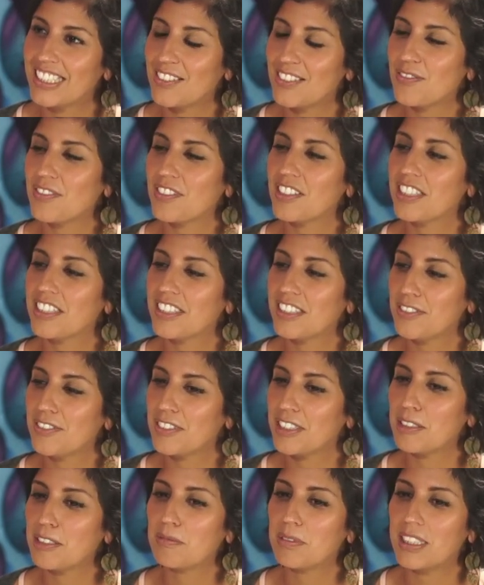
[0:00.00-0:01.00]
I'm very,
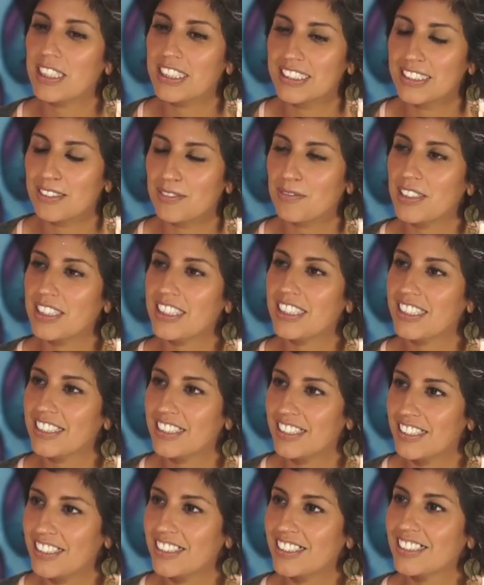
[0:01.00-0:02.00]
very blessed to be
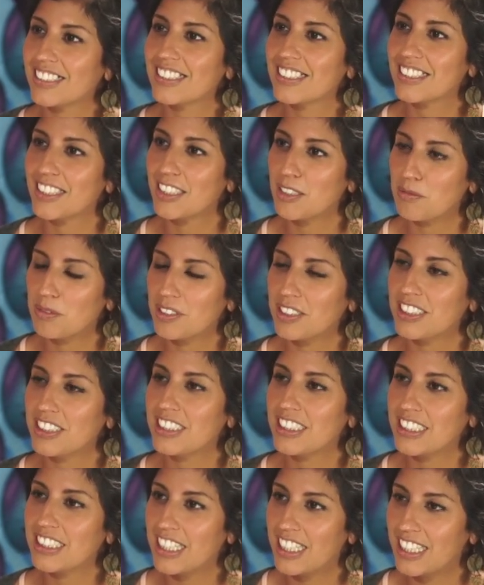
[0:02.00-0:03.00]
here. Right on. Thanks for
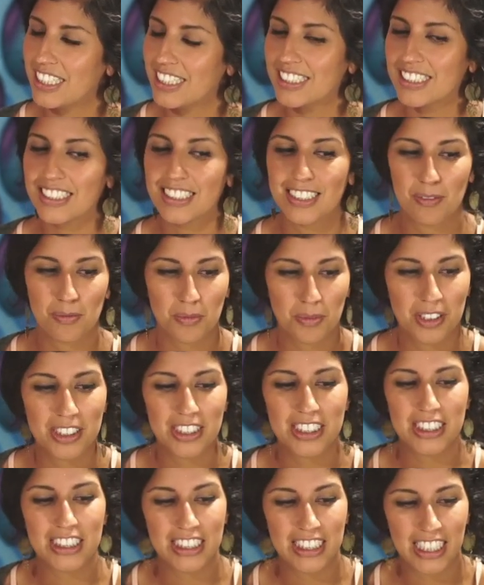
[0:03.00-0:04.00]
coming.
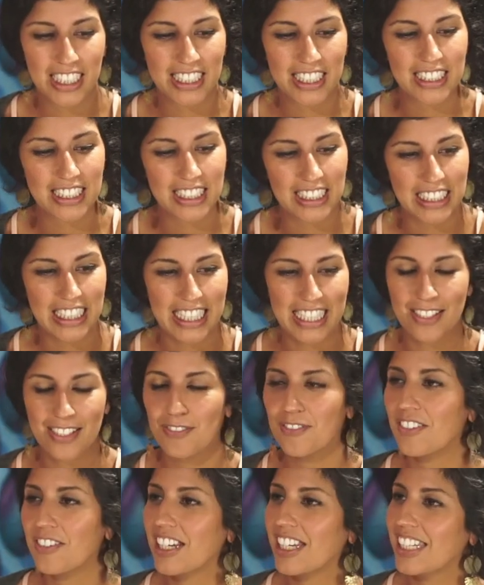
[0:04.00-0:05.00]
Appreciate the
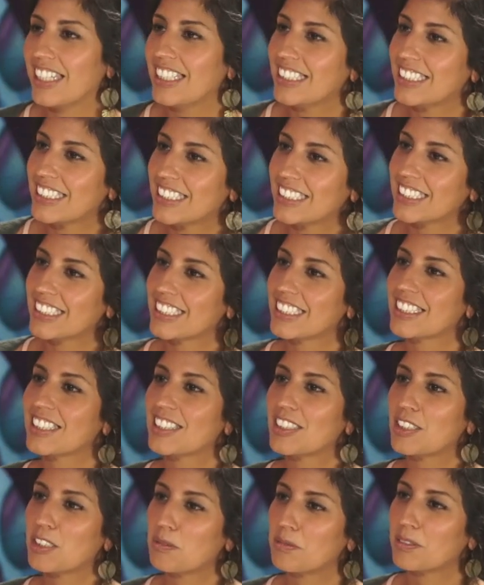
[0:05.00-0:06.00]
invite. Yeah.
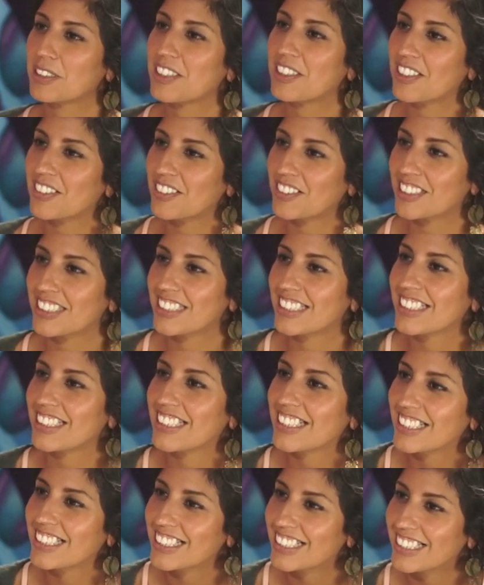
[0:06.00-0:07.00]
Super stoked. Right
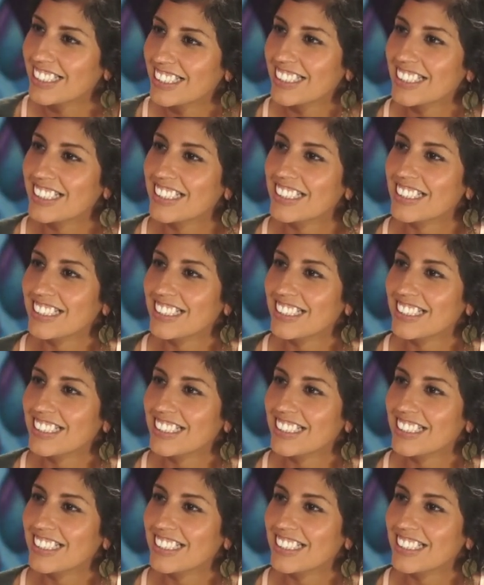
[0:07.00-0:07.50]
on. Good, good.